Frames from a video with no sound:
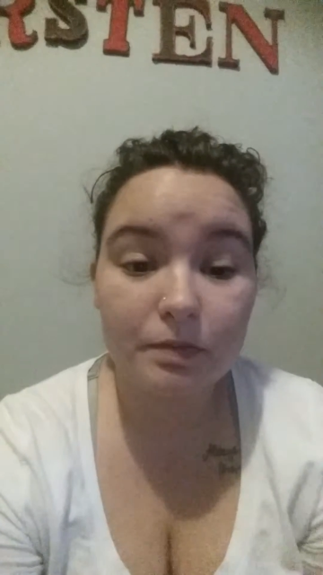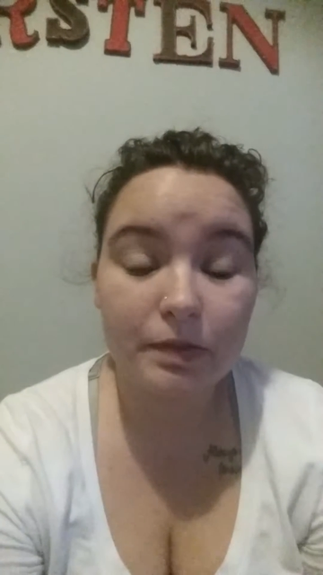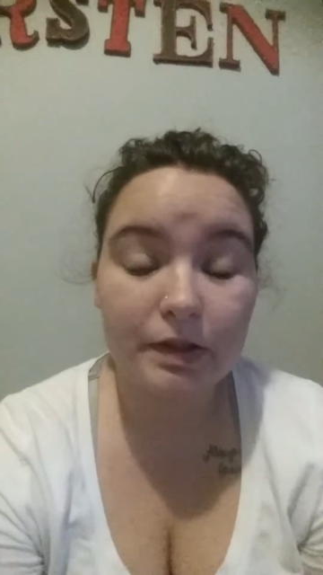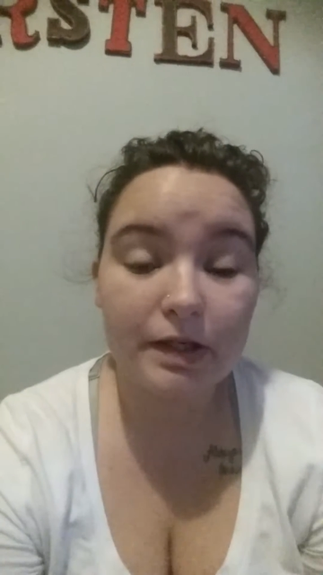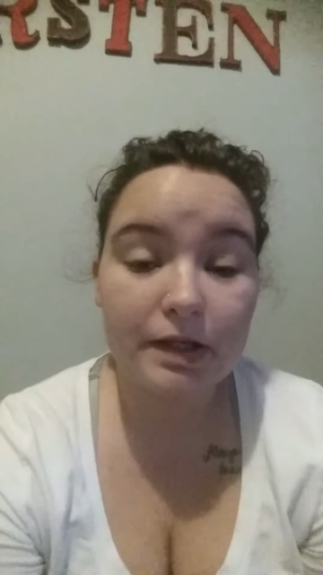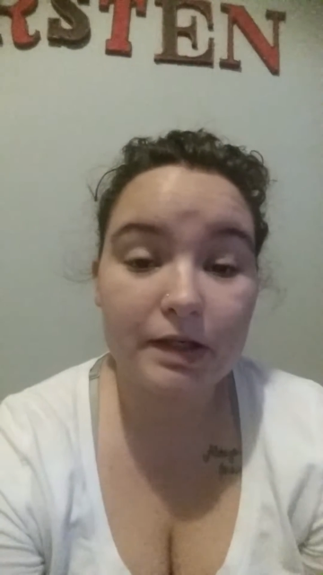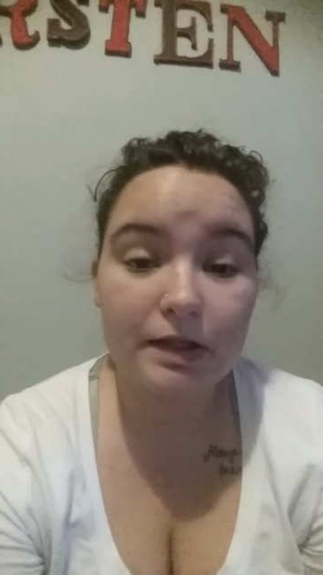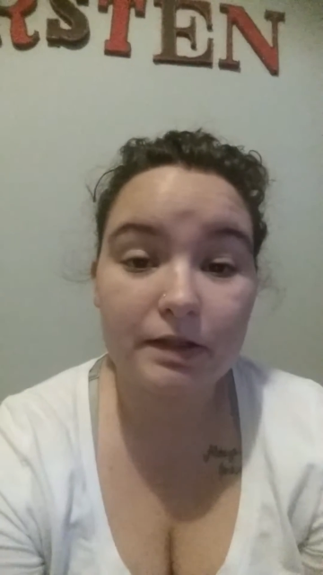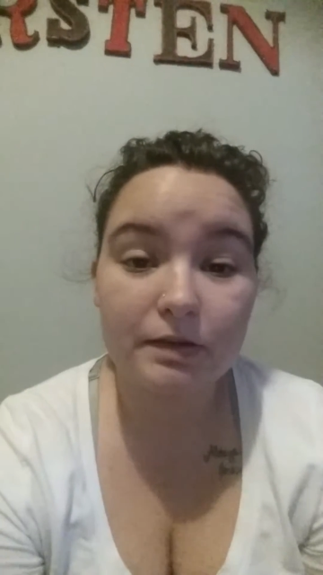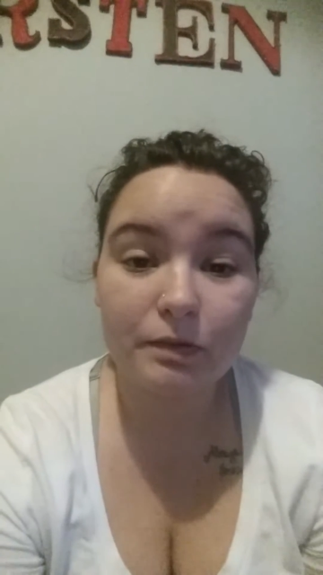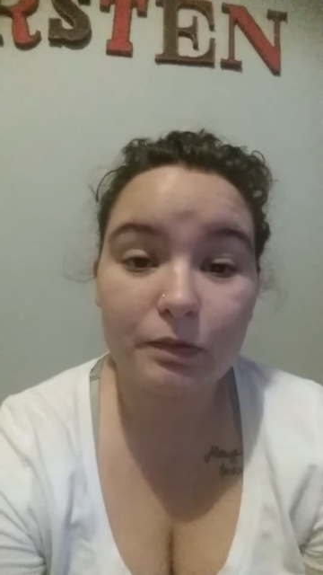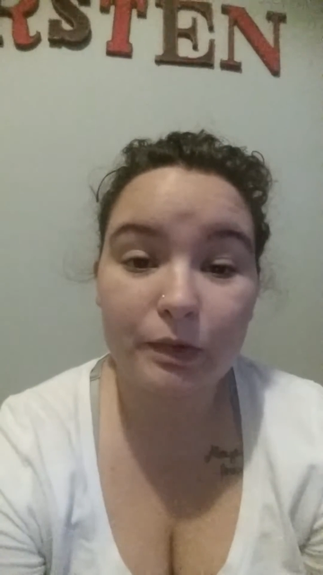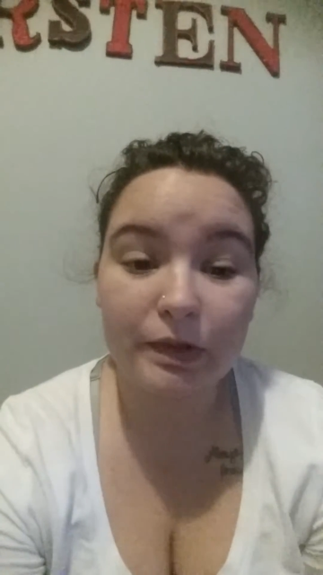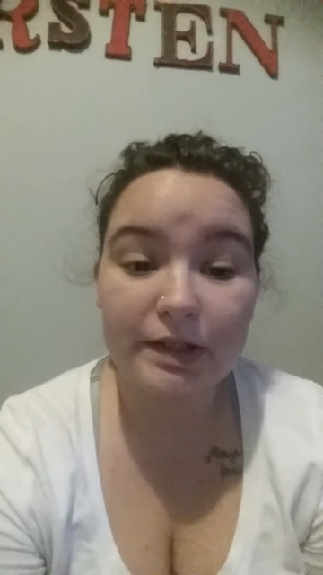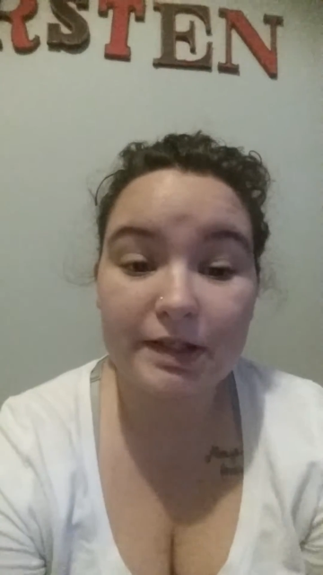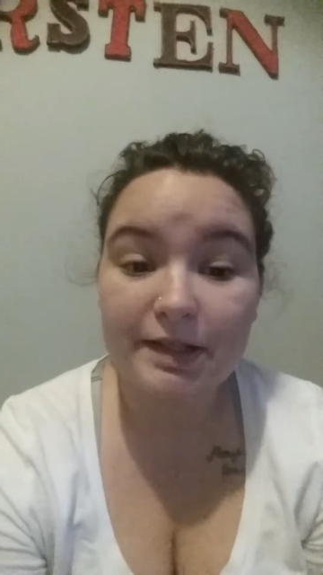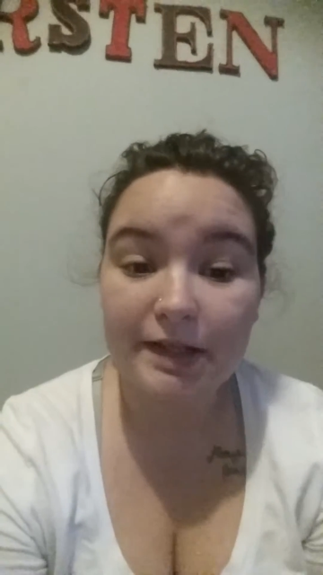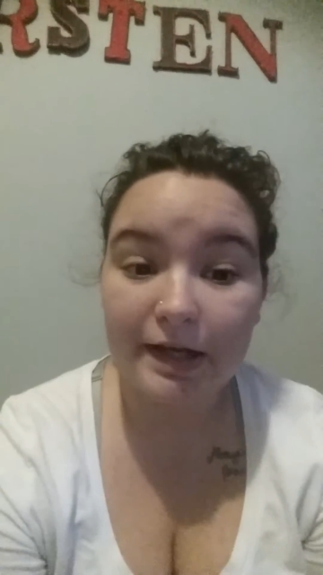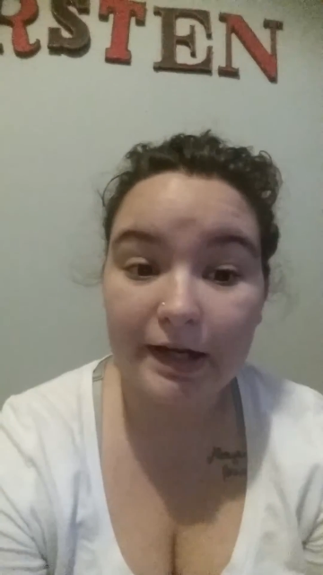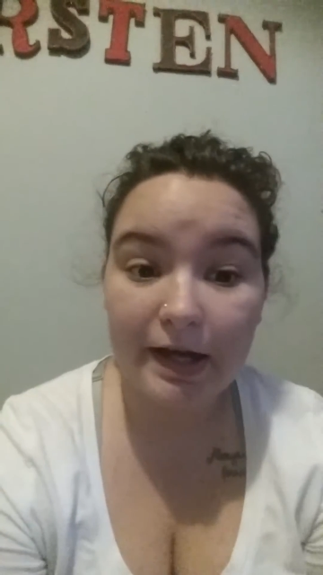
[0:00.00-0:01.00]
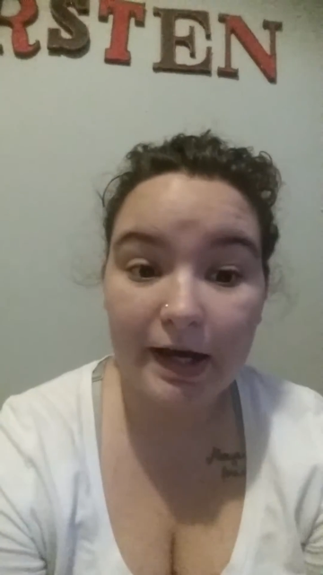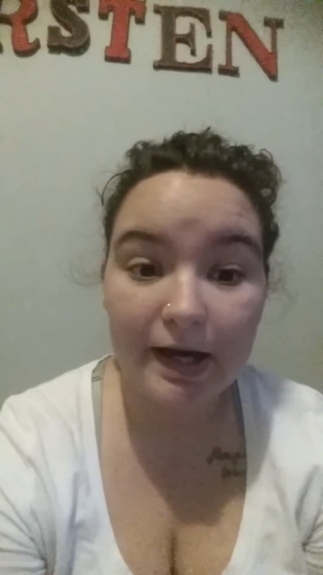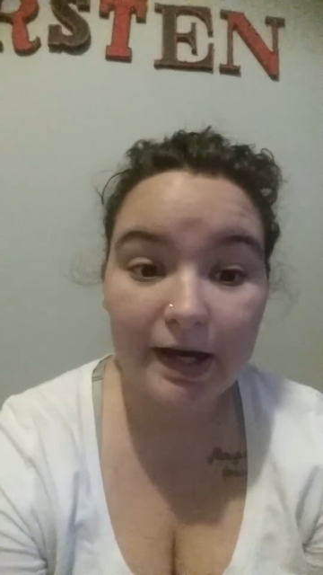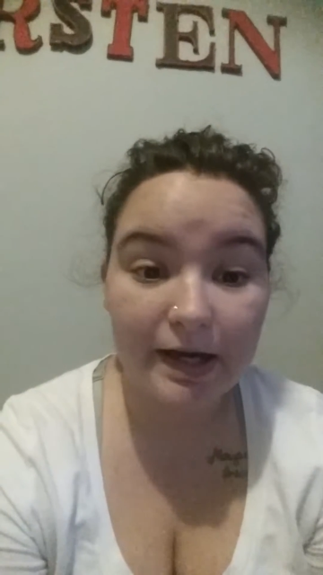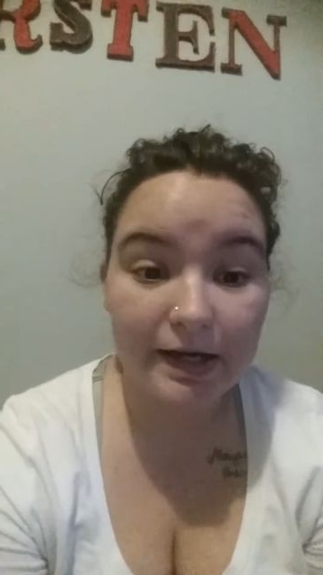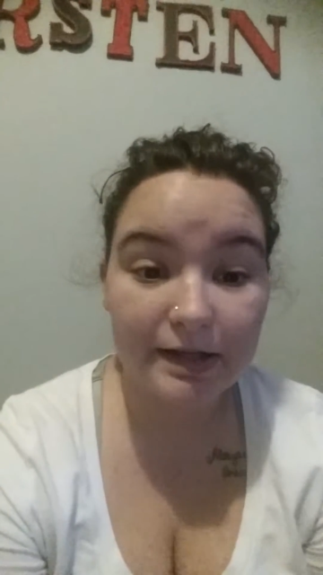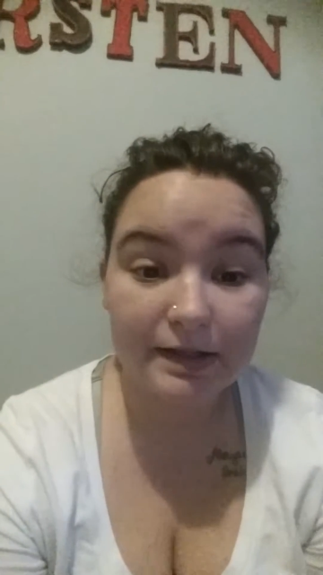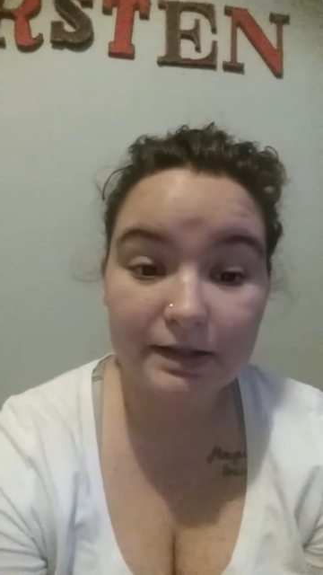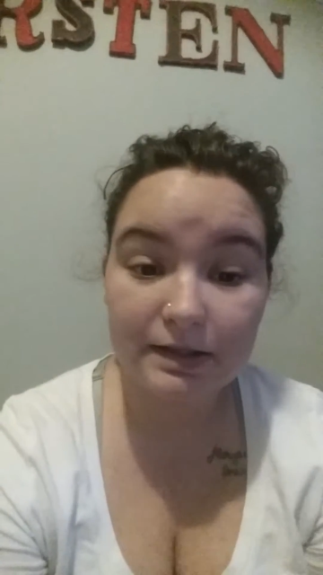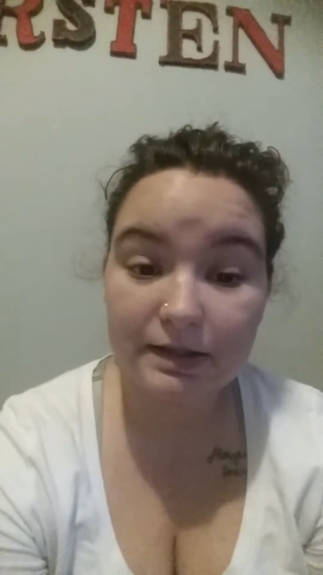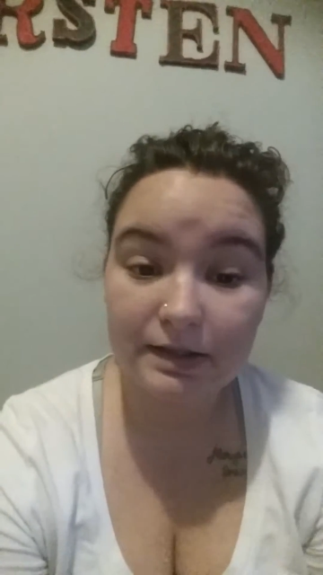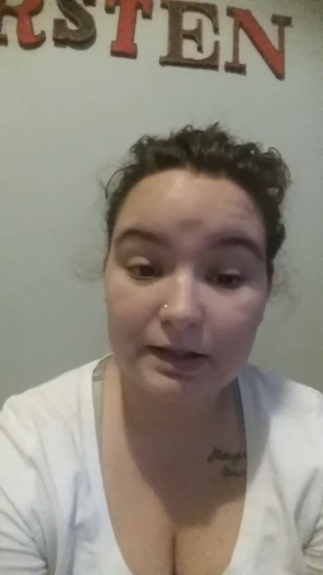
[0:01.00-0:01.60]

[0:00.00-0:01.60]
but one side has